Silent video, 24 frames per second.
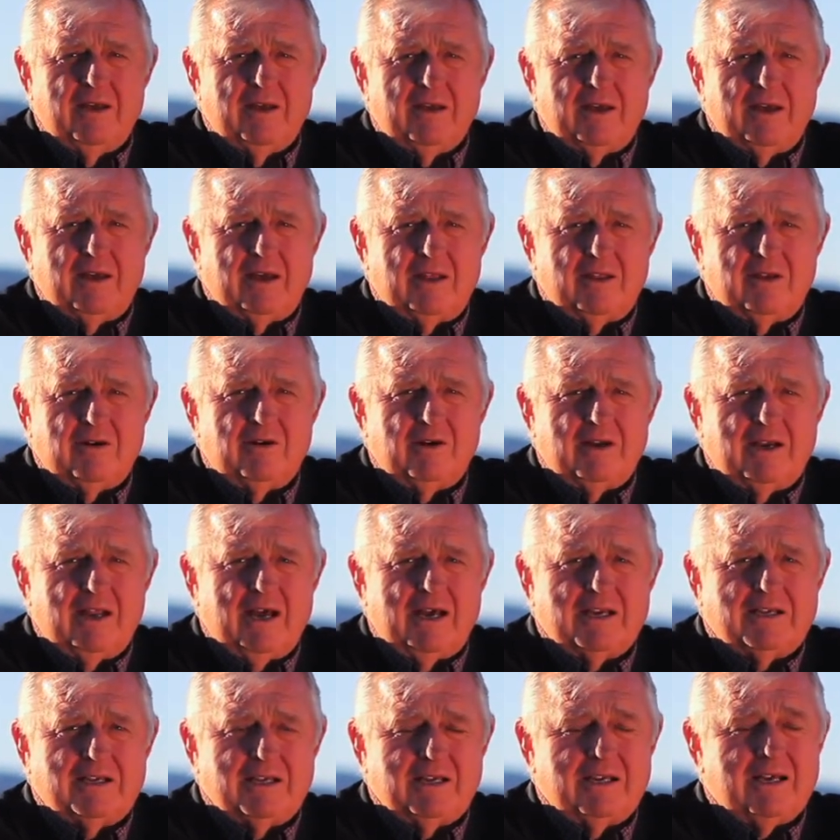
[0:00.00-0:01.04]
In the early
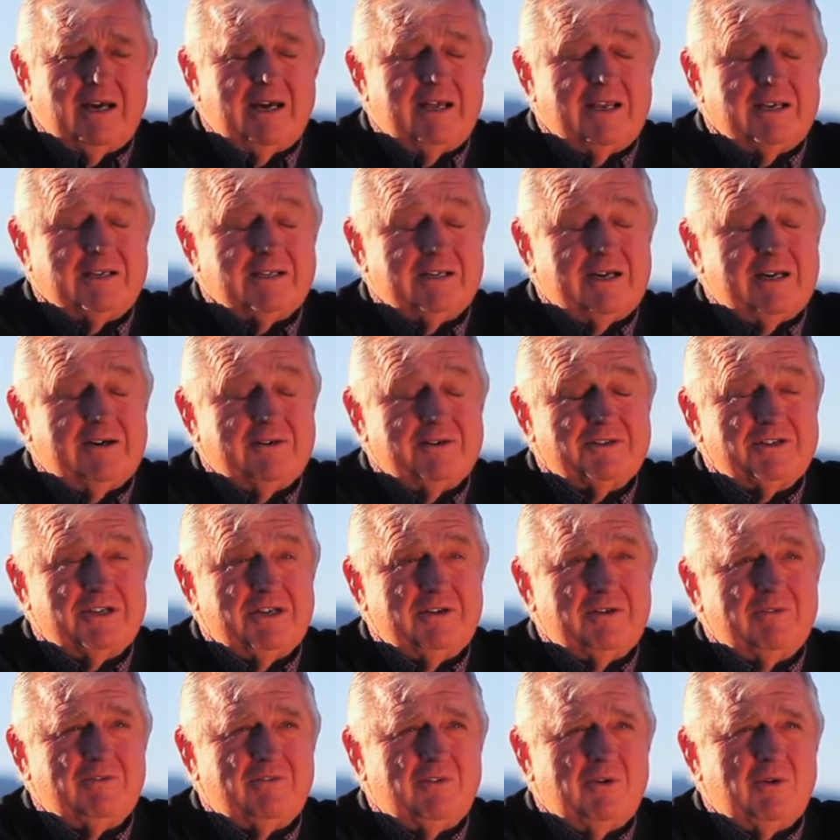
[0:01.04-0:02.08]
1990s, I
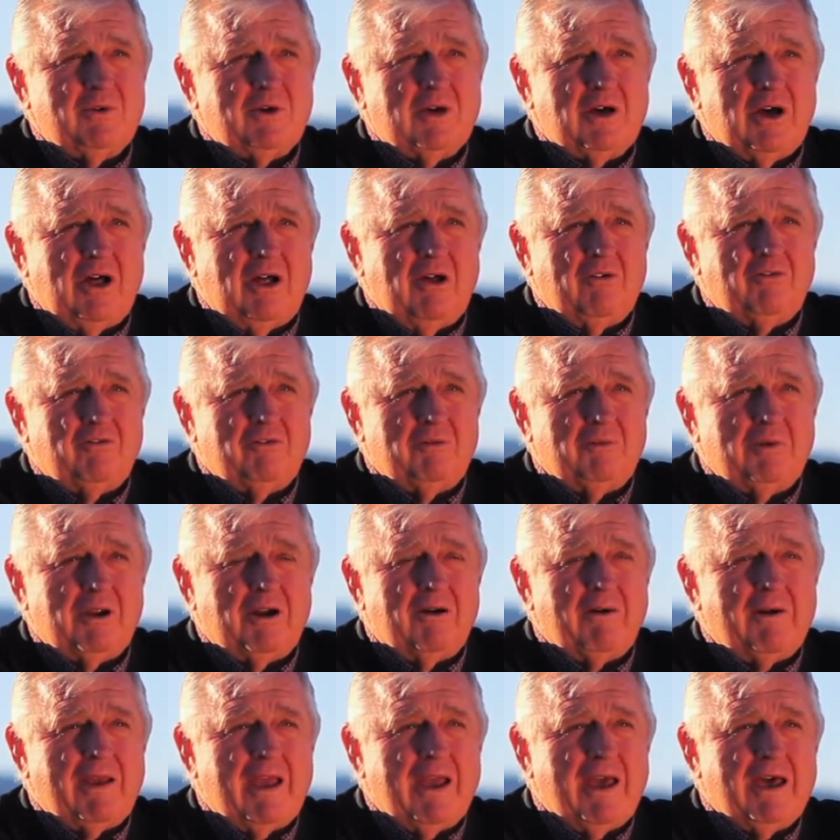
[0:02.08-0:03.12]
received a phone call from
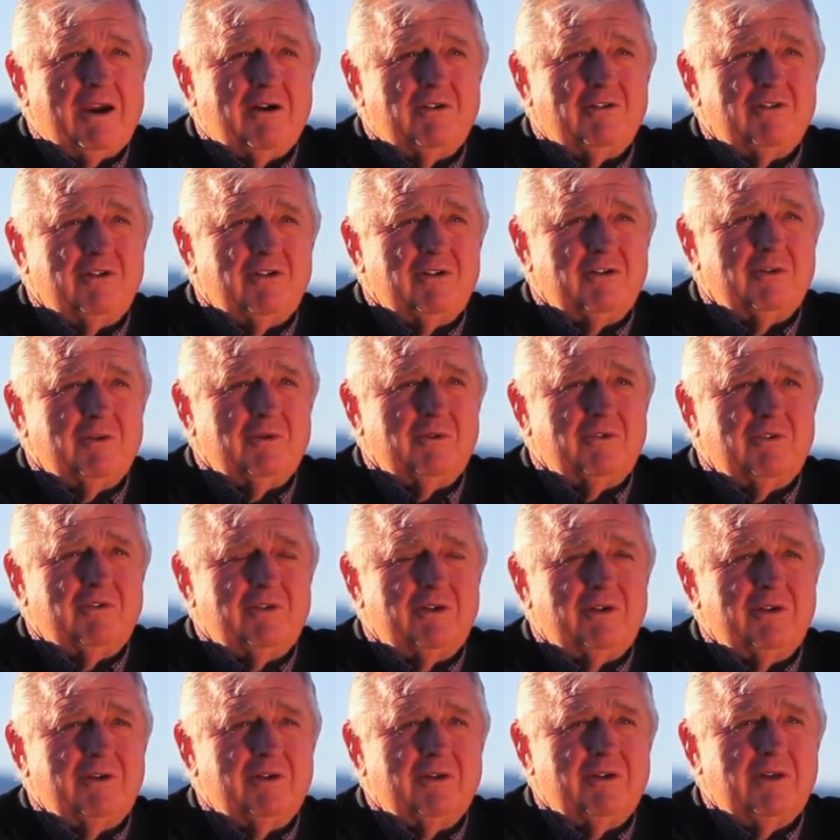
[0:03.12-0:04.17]
Larry Anderson, who was
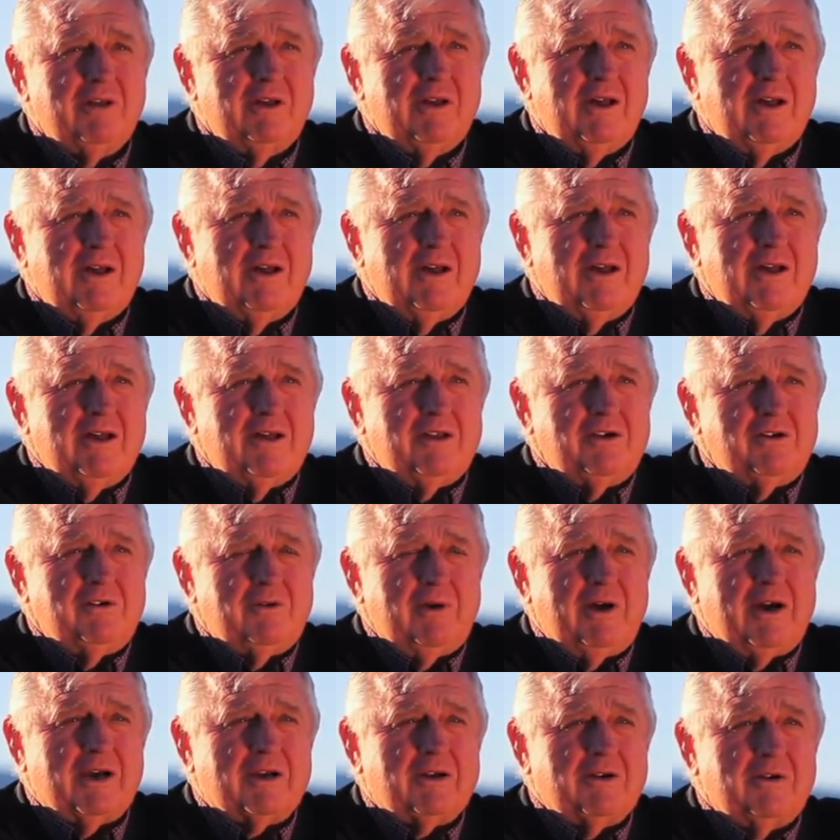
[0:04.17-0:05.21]
the
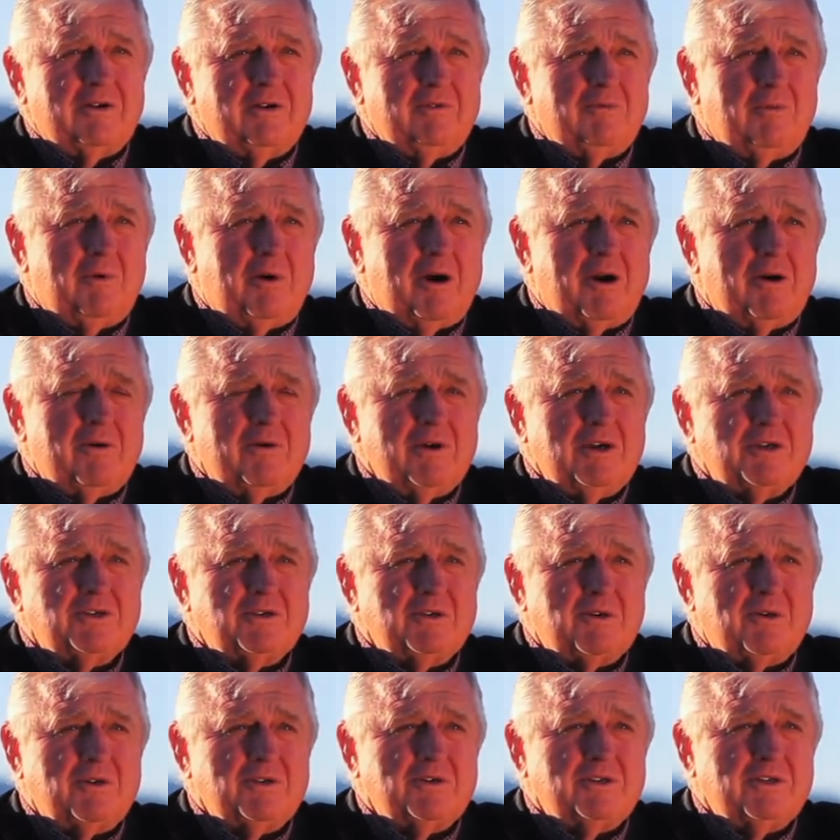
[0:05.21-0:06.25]
director of water
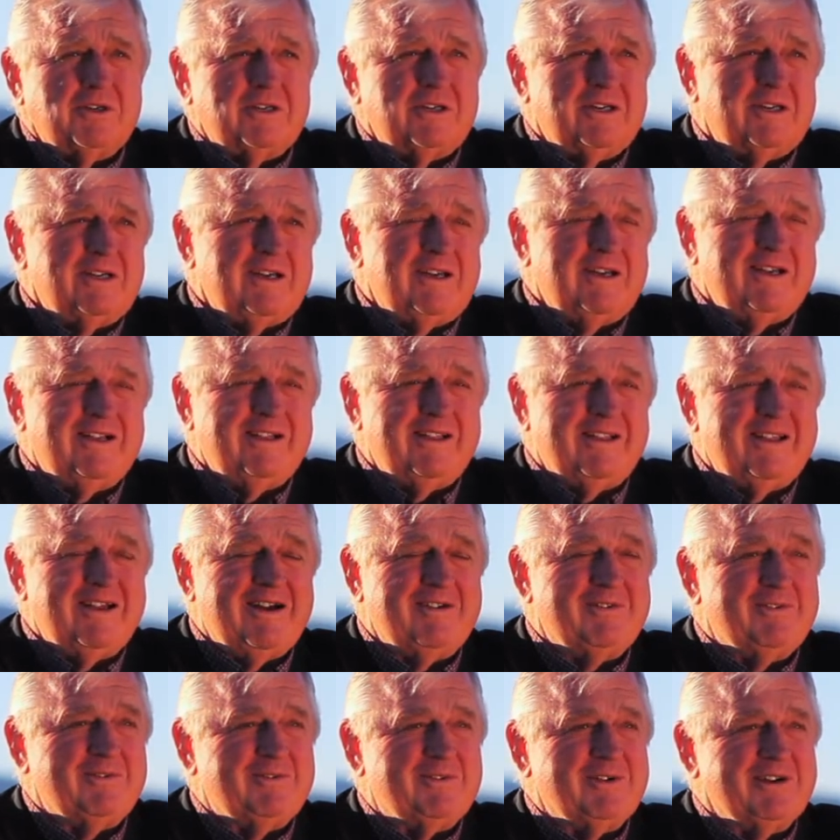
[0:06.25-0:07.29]
resources, and I'll
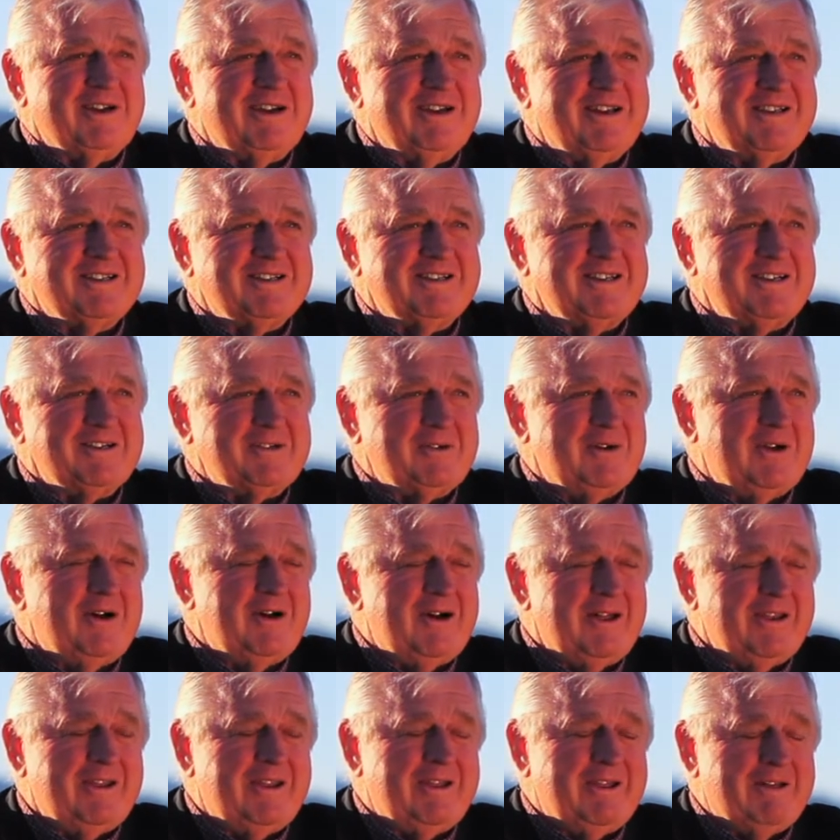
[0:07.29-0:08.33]
never forget, he says,
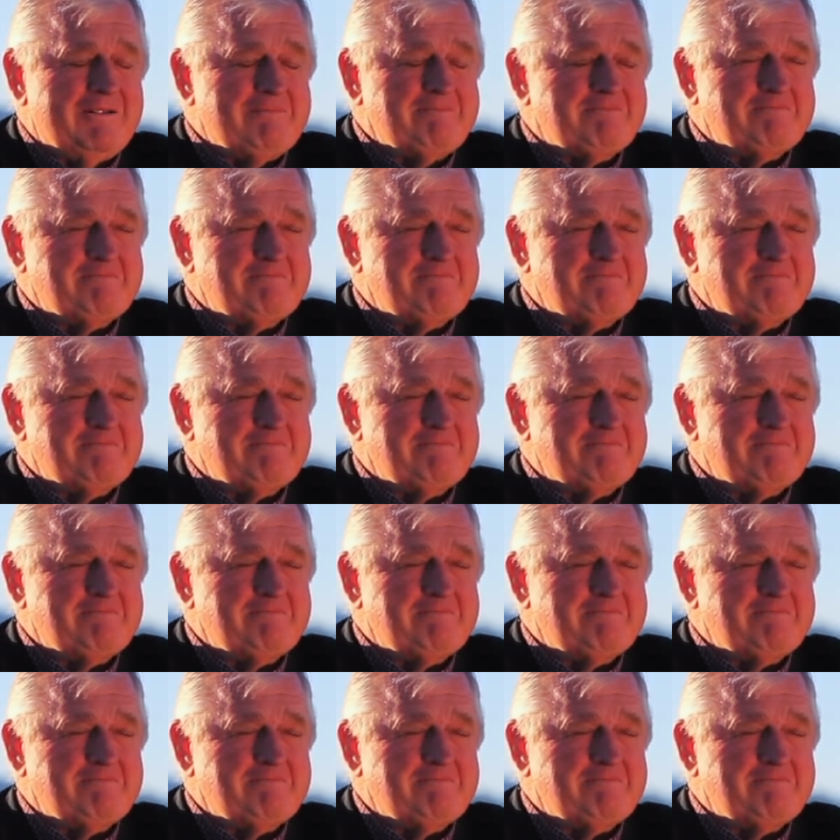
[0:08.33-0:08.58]
"Ron,